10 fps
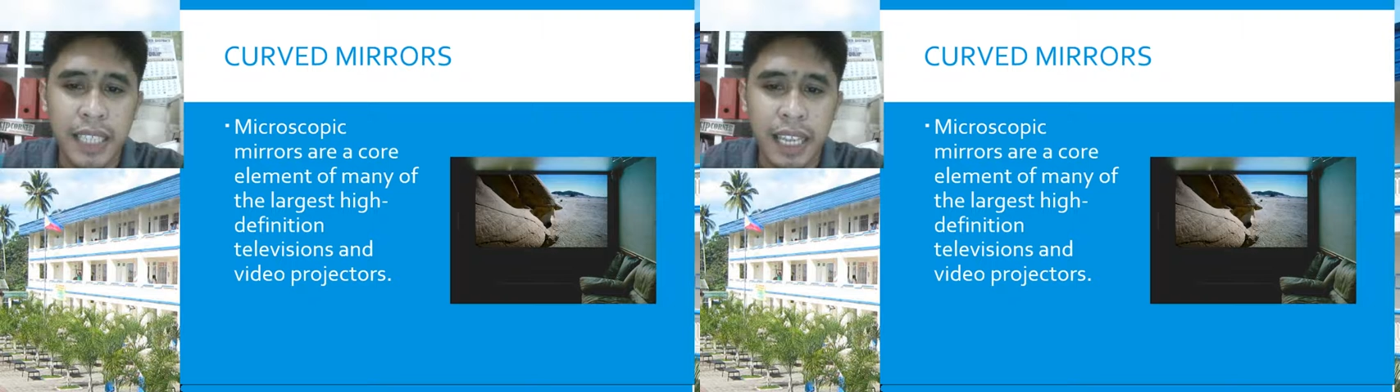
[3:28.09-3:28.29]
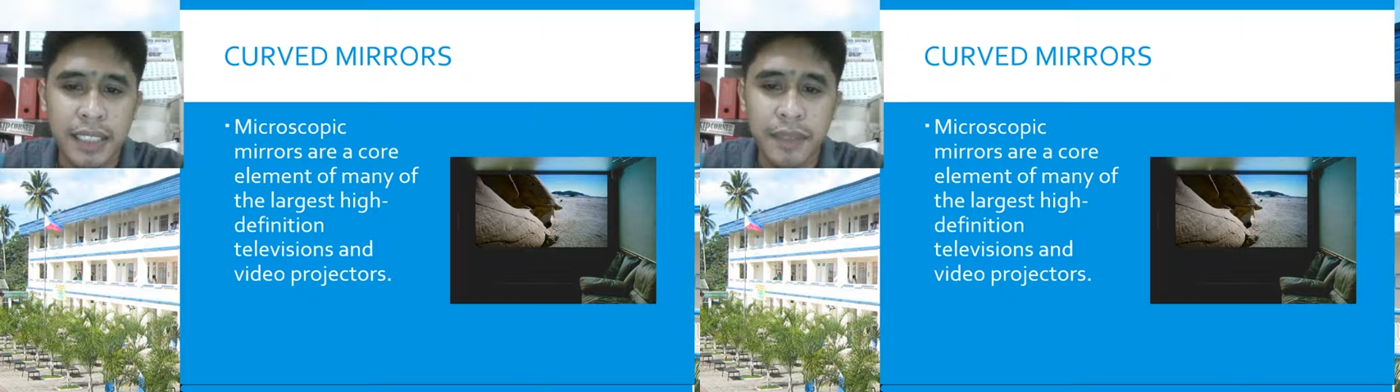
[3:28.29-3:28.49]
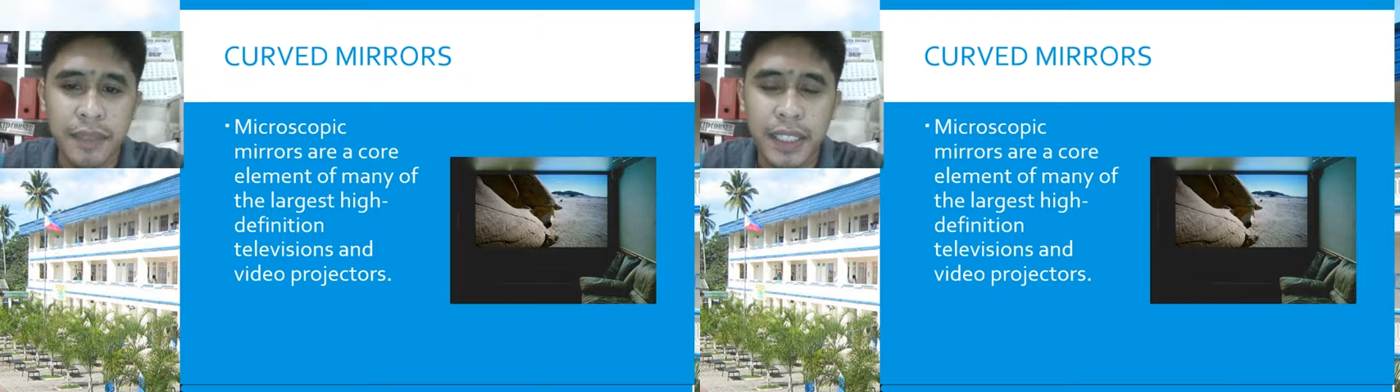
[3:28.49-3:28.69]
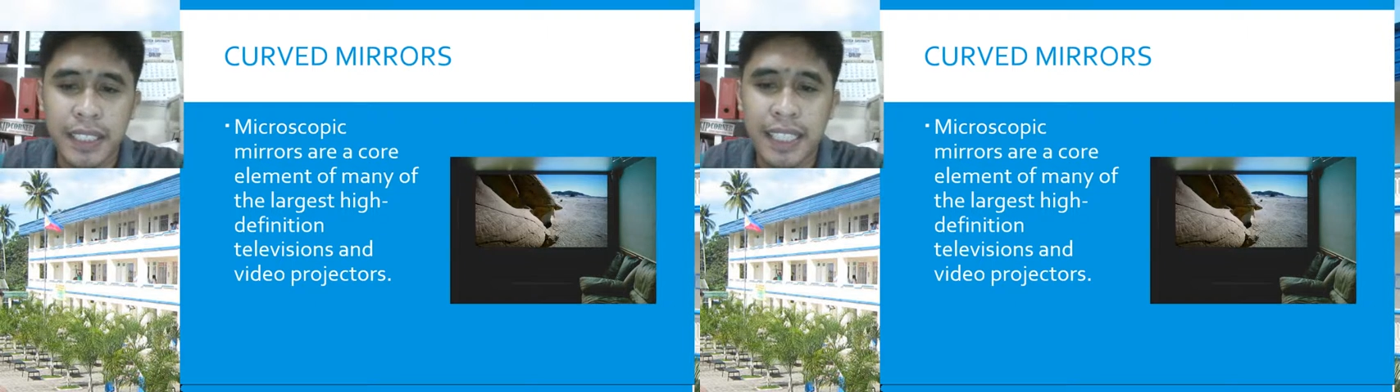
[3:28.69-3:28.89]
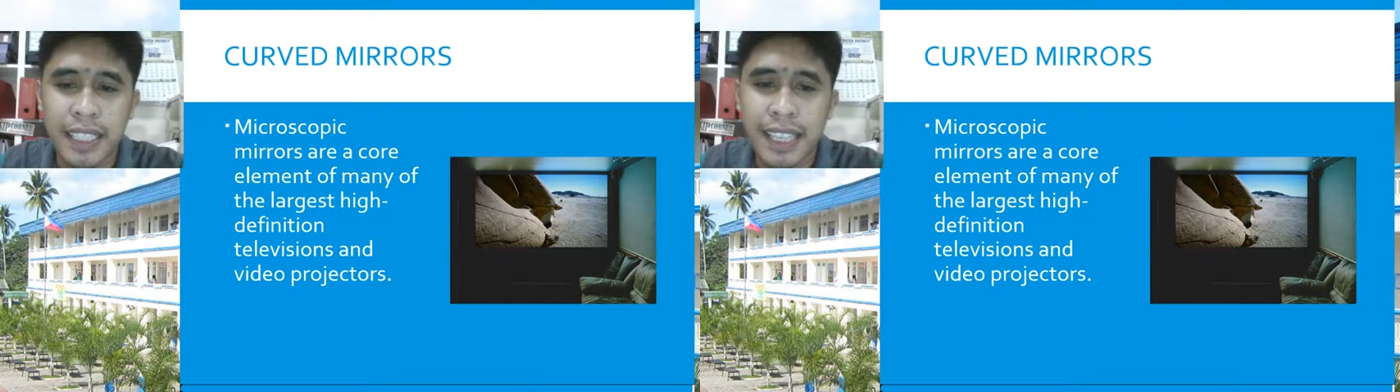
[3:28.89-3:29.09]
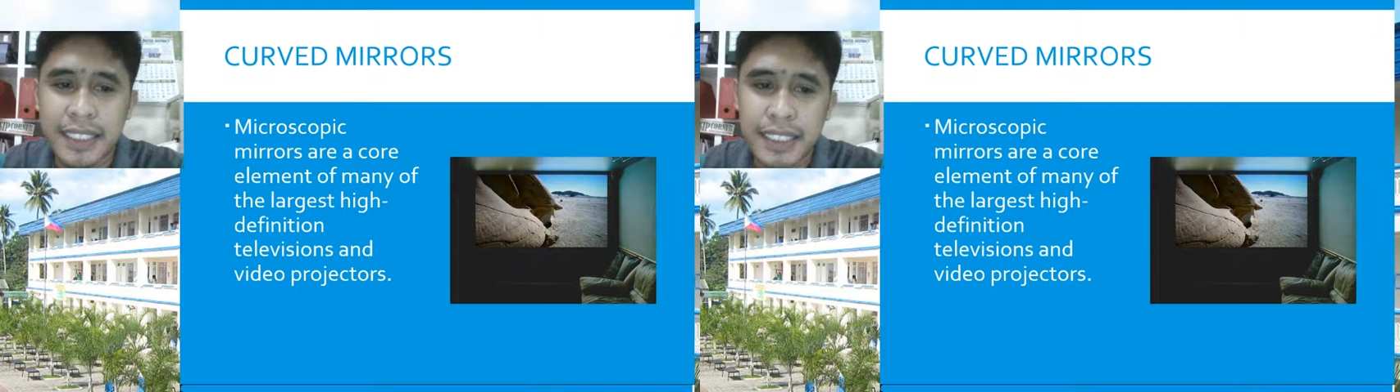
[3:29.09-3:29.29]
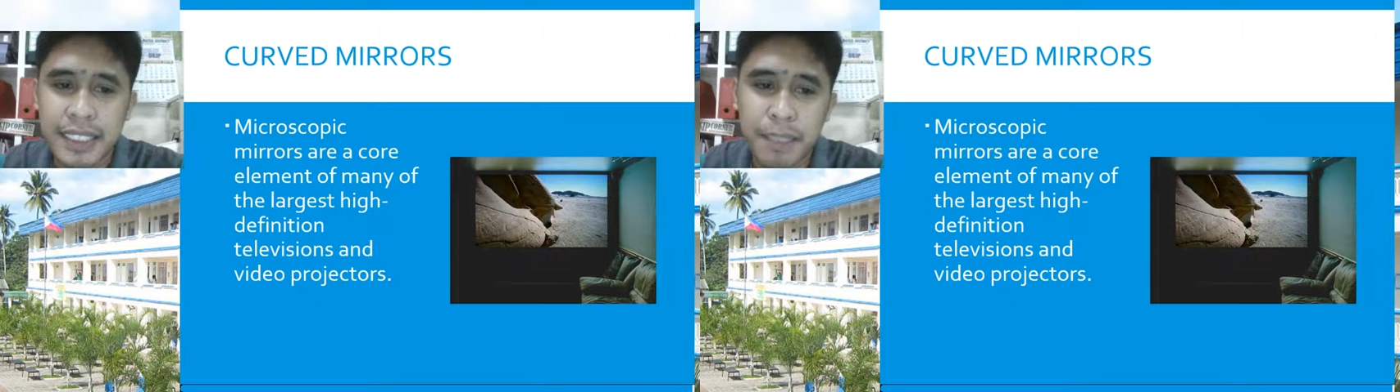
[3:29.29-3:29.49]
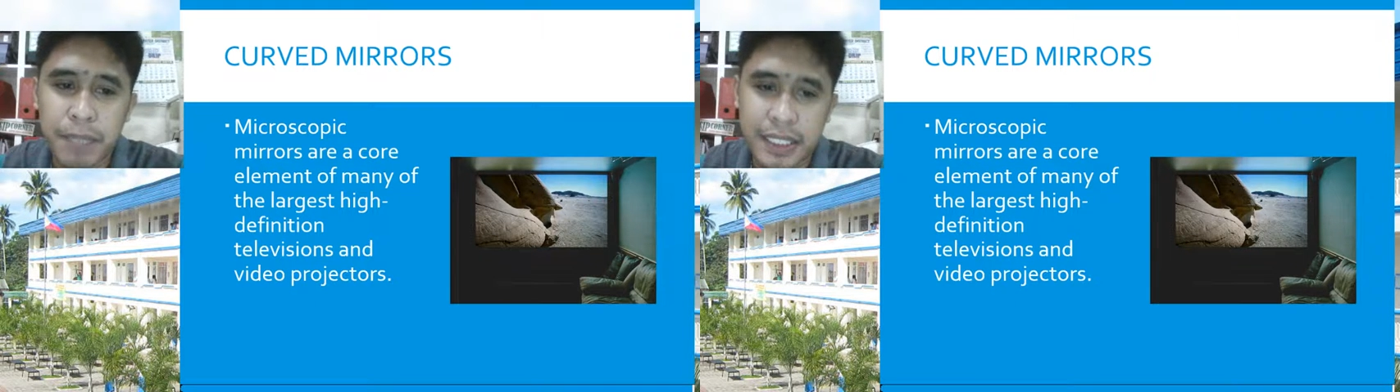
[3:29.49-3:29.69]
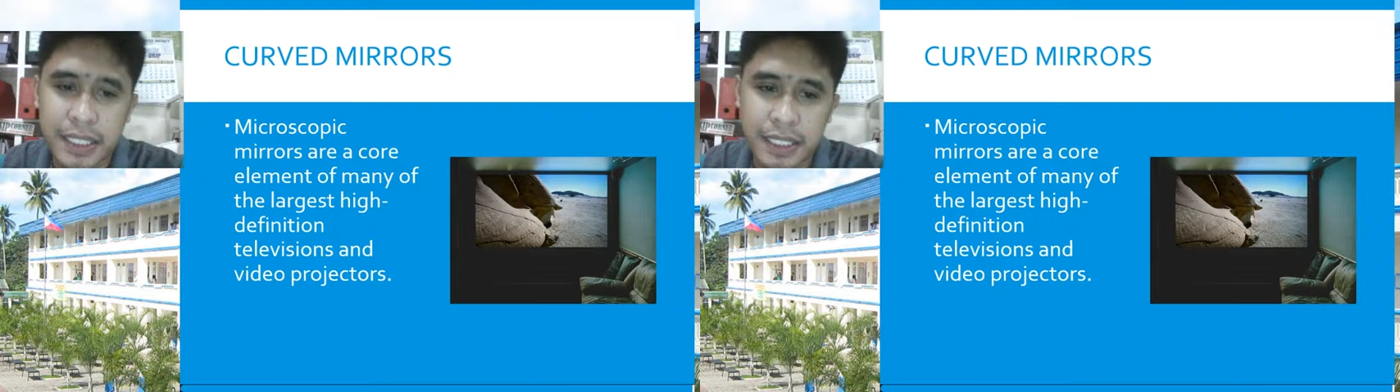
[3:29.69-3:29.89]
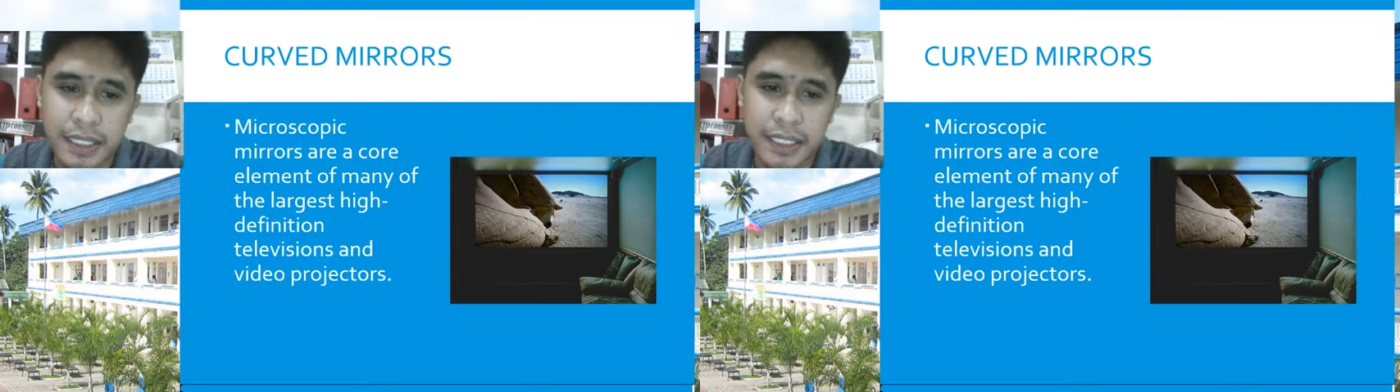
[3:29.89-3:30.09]
activated LCD
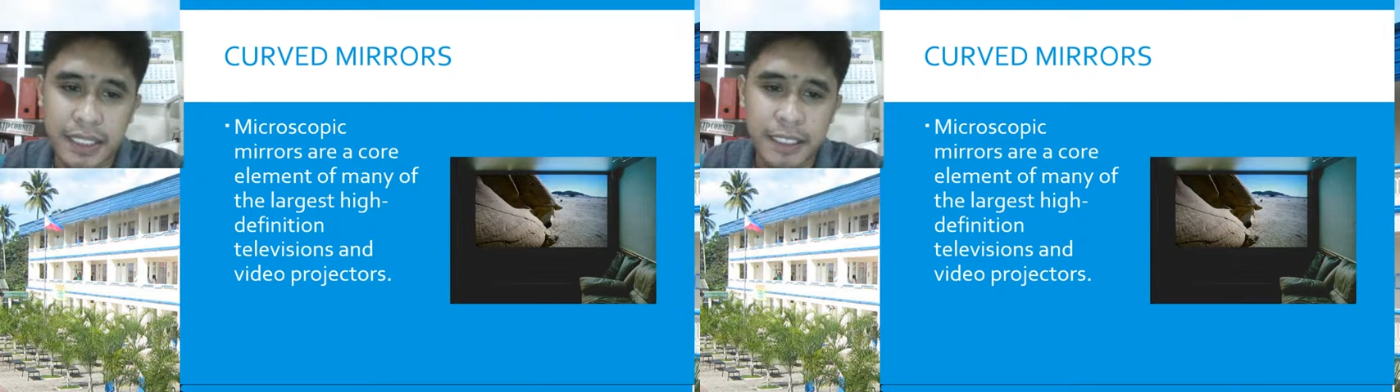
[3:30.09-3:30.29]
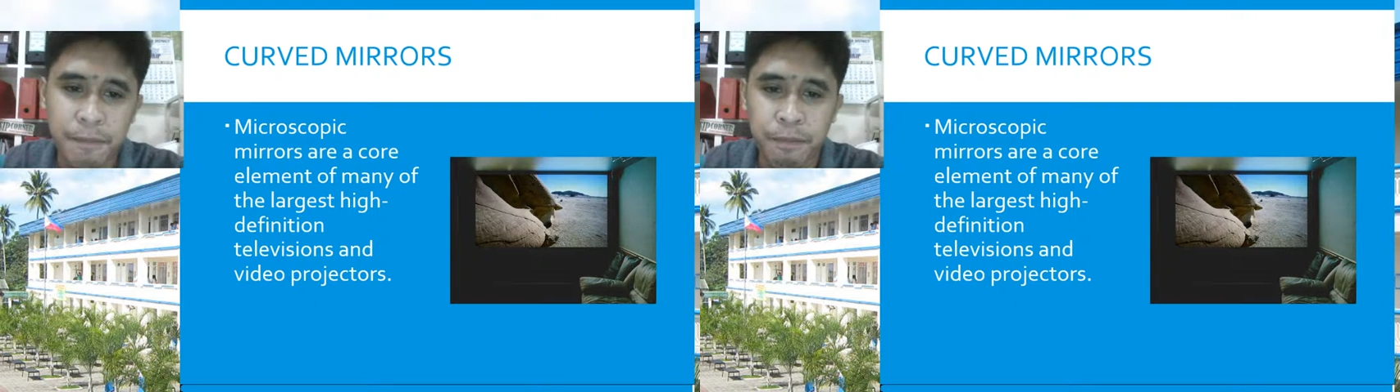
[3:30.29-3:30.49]
pixels.